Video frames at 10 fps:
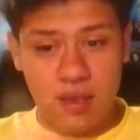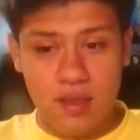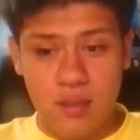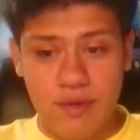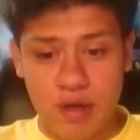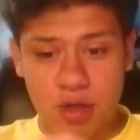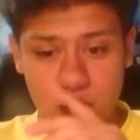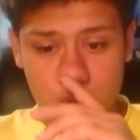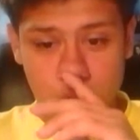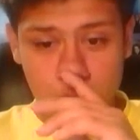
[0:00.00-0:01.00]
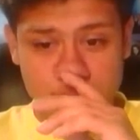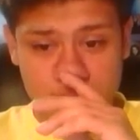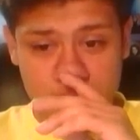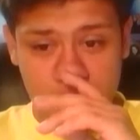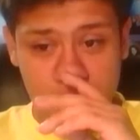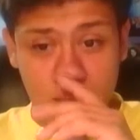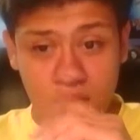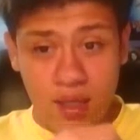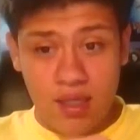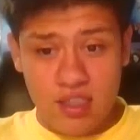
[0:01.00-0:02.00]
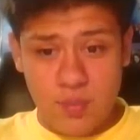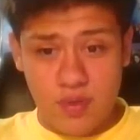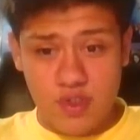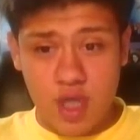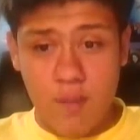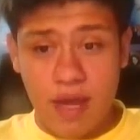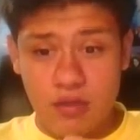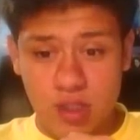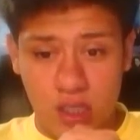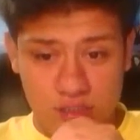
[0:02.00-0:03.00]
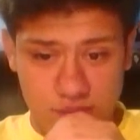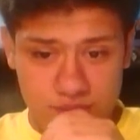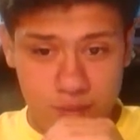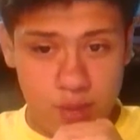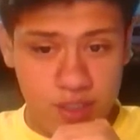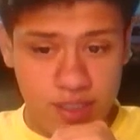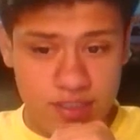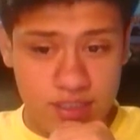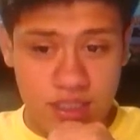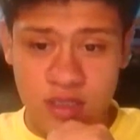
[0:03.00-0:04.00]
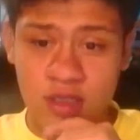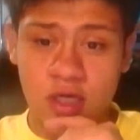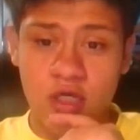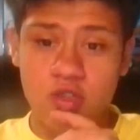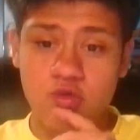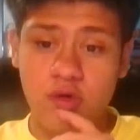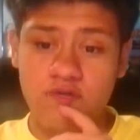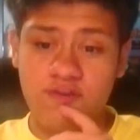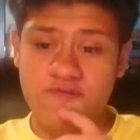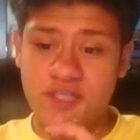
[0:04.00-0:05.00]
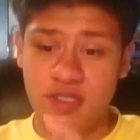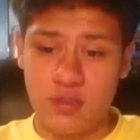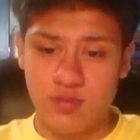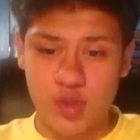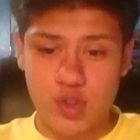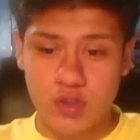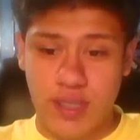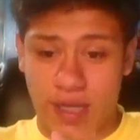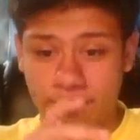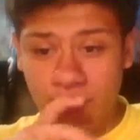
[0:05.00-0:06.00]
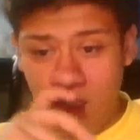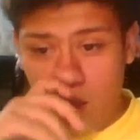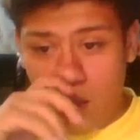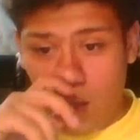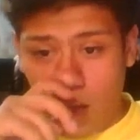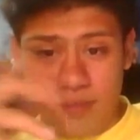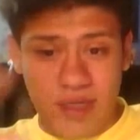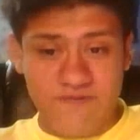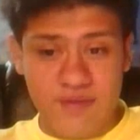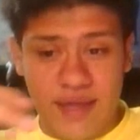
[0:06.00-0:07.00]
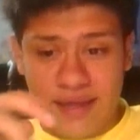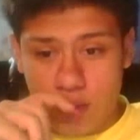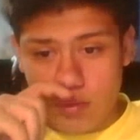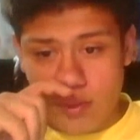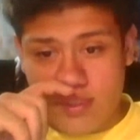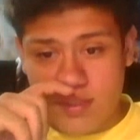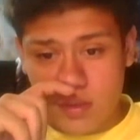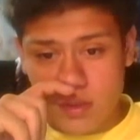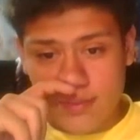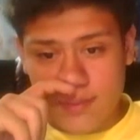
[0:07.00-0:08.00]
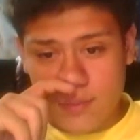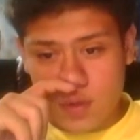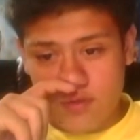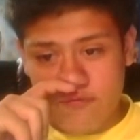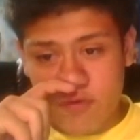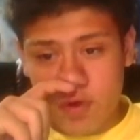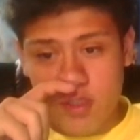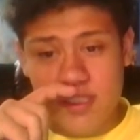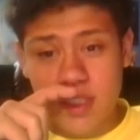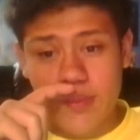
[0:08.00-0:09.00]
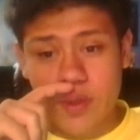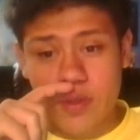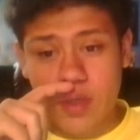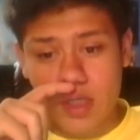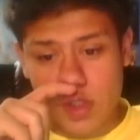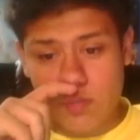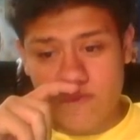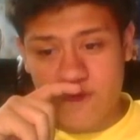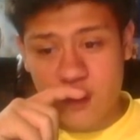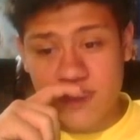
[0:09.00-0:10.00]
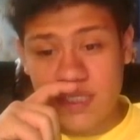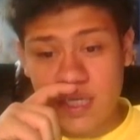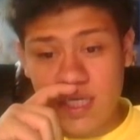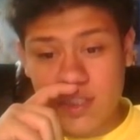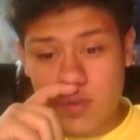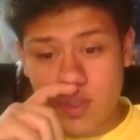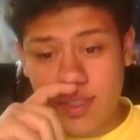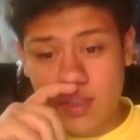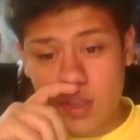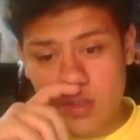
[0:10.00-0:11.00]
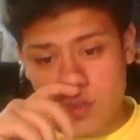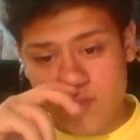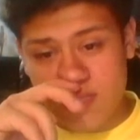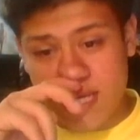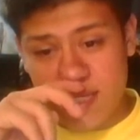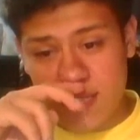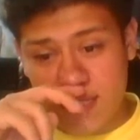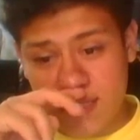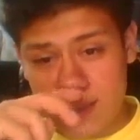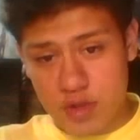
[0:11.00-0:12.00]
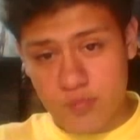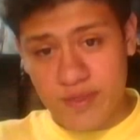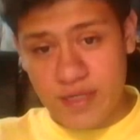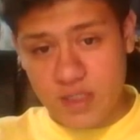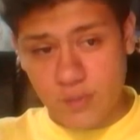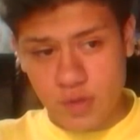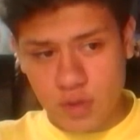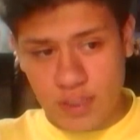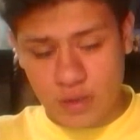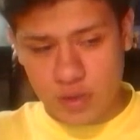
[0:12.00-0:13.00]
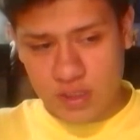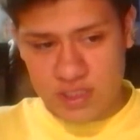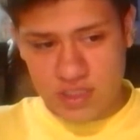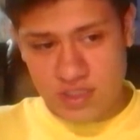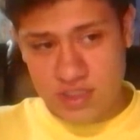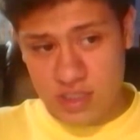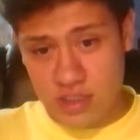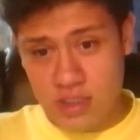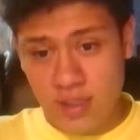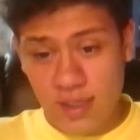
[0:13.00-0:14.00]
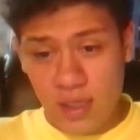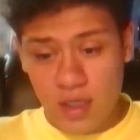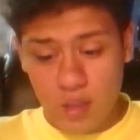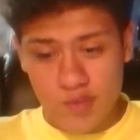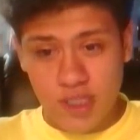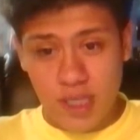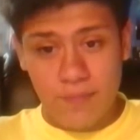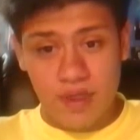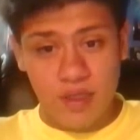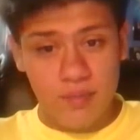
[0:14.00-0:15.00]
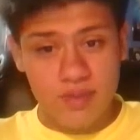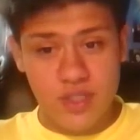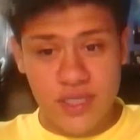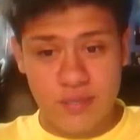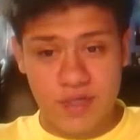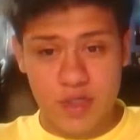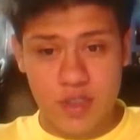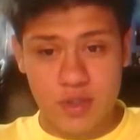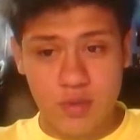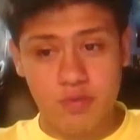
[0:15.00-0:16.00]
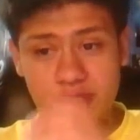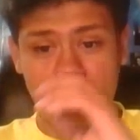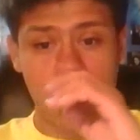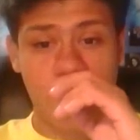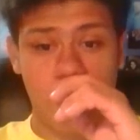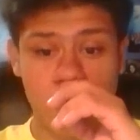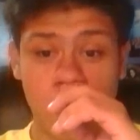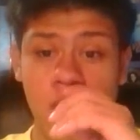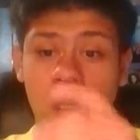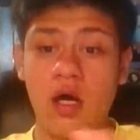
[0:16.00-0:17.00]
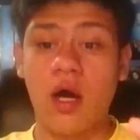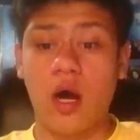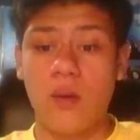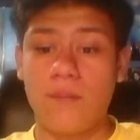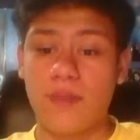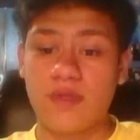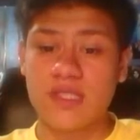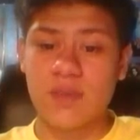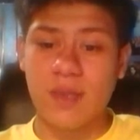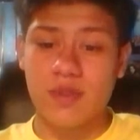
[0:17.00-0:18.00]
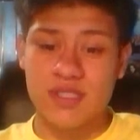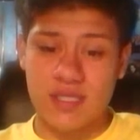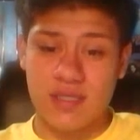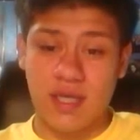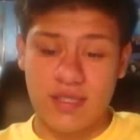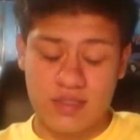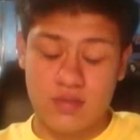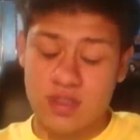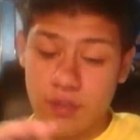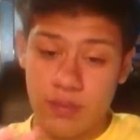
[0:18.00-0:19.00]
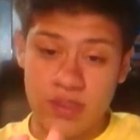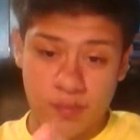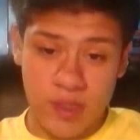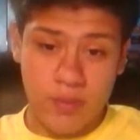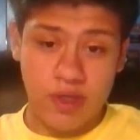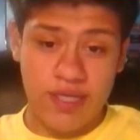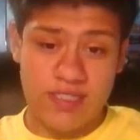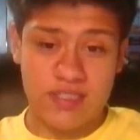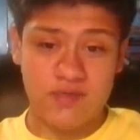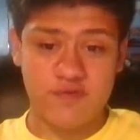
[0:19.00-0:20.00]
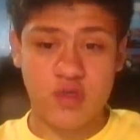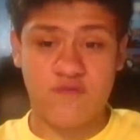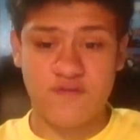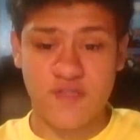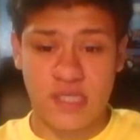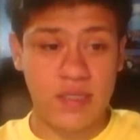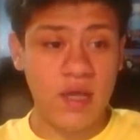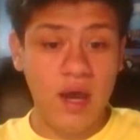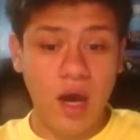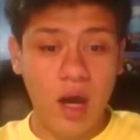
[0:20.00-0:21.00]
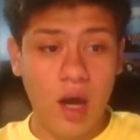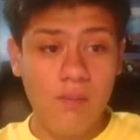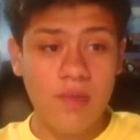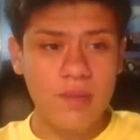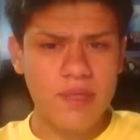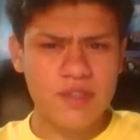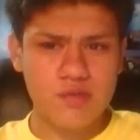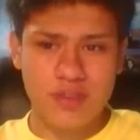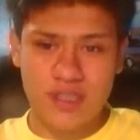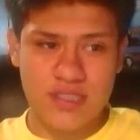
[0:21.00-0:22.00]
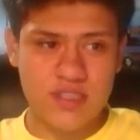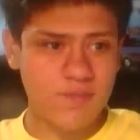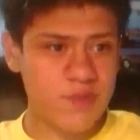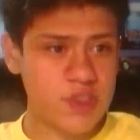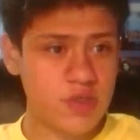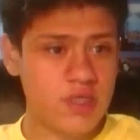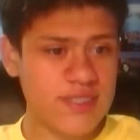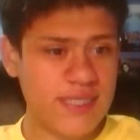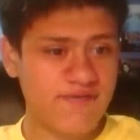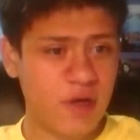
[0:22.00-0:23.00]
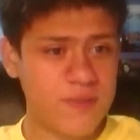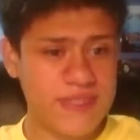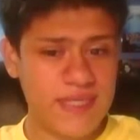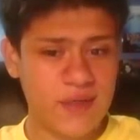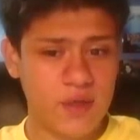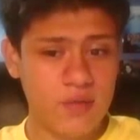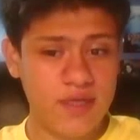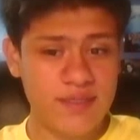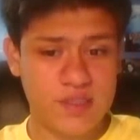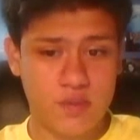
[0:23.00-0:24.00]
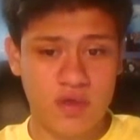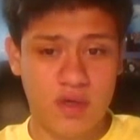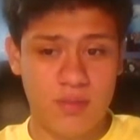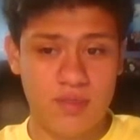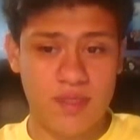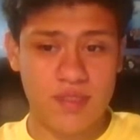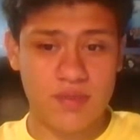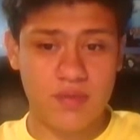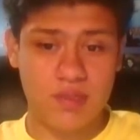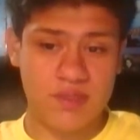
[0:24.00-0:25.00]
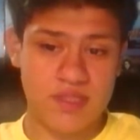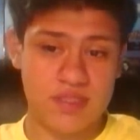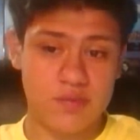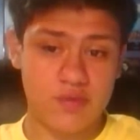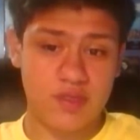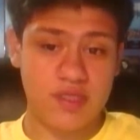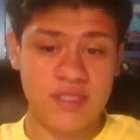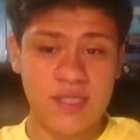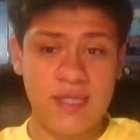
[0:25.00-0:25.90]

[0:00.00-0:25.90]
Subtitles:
America, in the USA, it's supposed to come out on September 18th, 2015. So yeah. And after that, in Greece, September 24, Singapore, October 1st, Sweden, October 2nd, and Japan, it's supposed to come out in 2016. In America, the one we care about, September 6, 8, September 18 of 2015, limited release. So that's kind of upsetting already. It's a limited release.